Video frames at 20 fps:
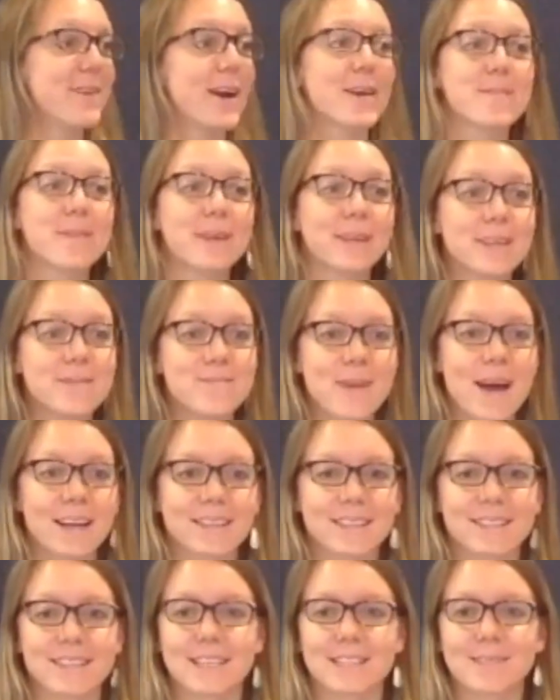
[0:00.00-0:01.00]
environmental
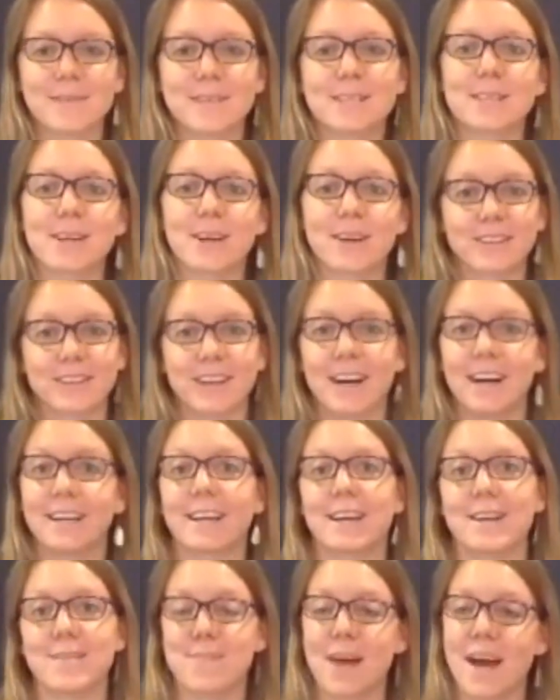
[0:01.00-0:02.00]
impact assessments are
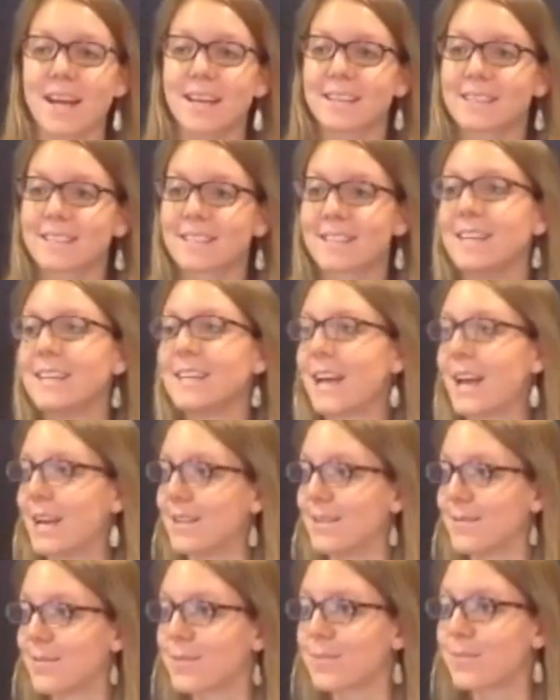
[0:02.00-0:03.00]
not unbiased
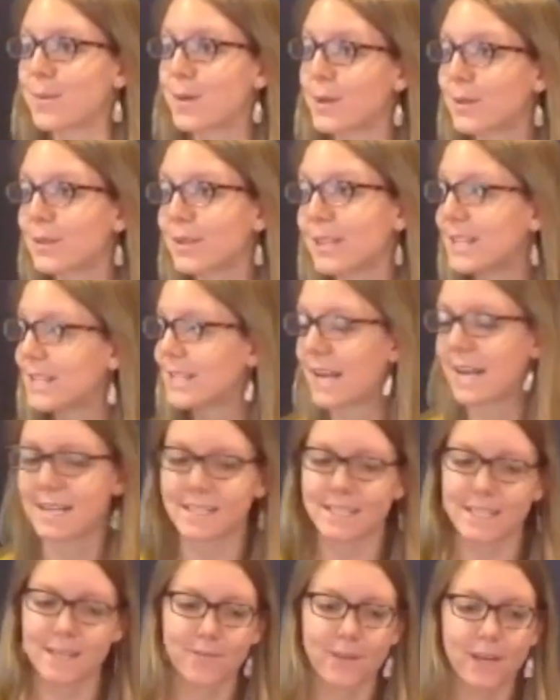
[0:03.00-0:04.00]
and purely
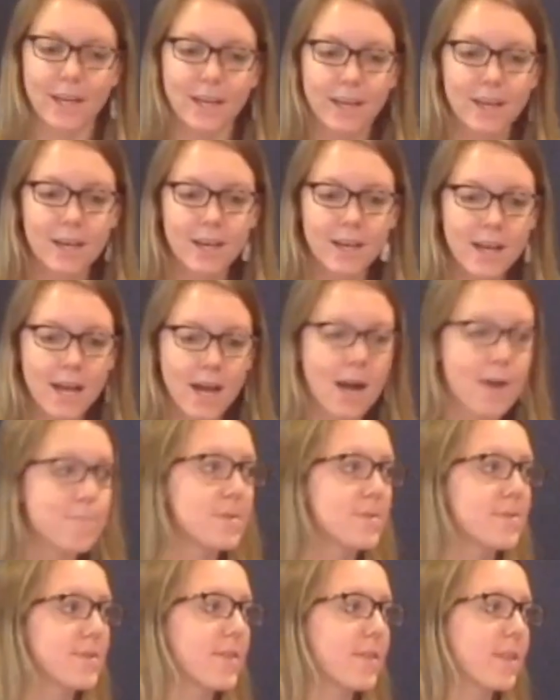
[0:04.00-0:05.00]
scientific,
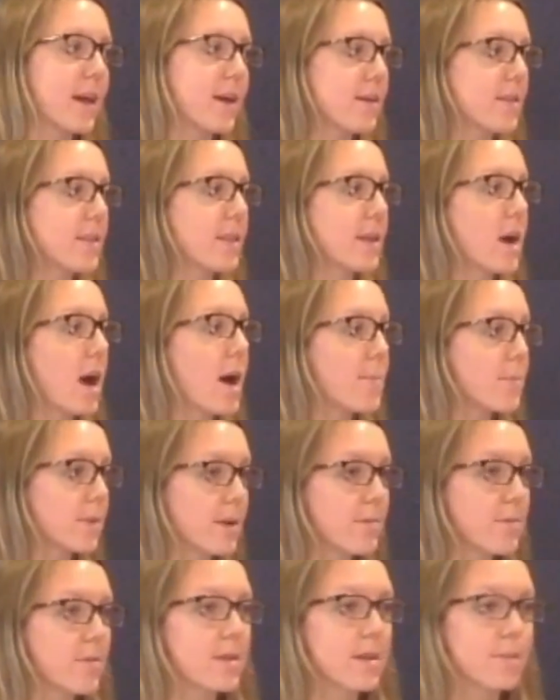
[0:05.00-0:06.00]
um, but that, that they
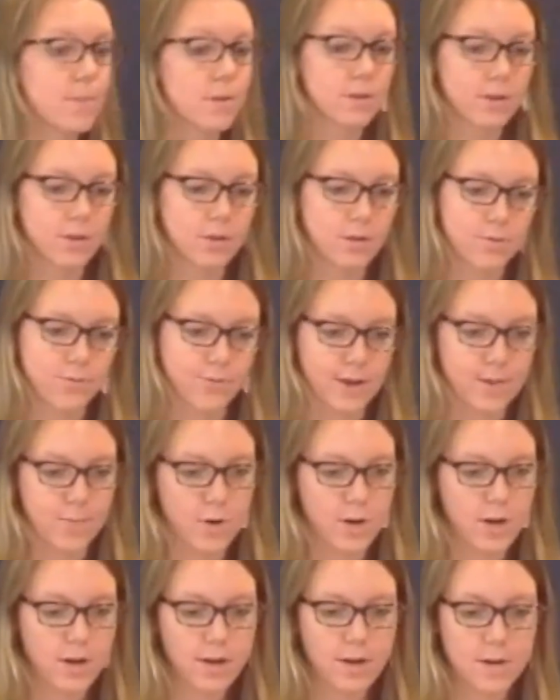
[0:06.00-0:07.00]
operate within a political
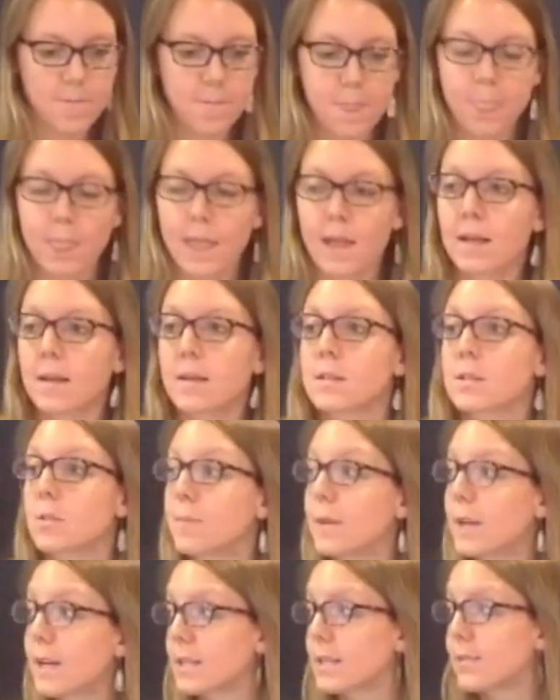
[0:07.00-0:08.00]
framework.
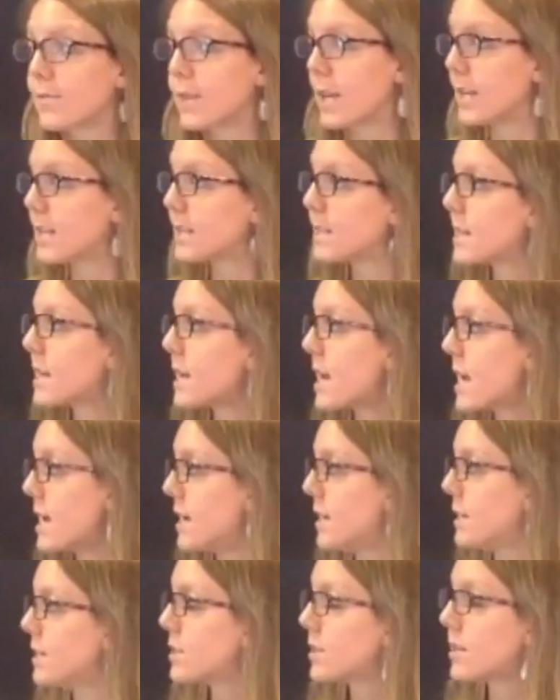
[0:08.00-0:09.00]
So because of this
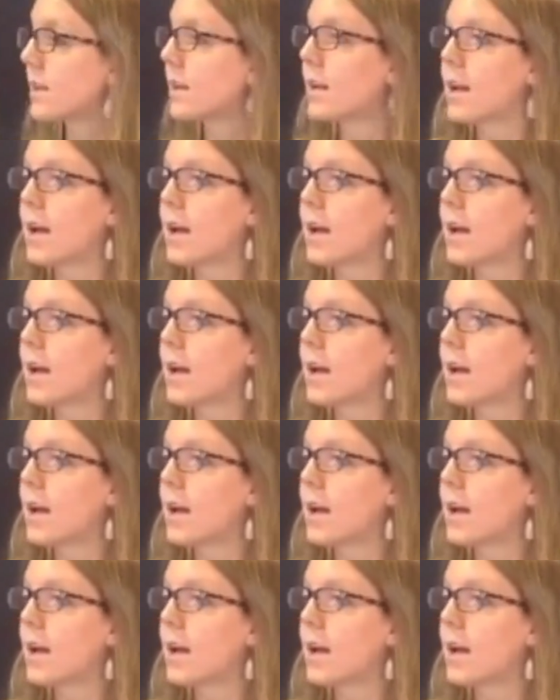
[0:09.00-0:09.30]
and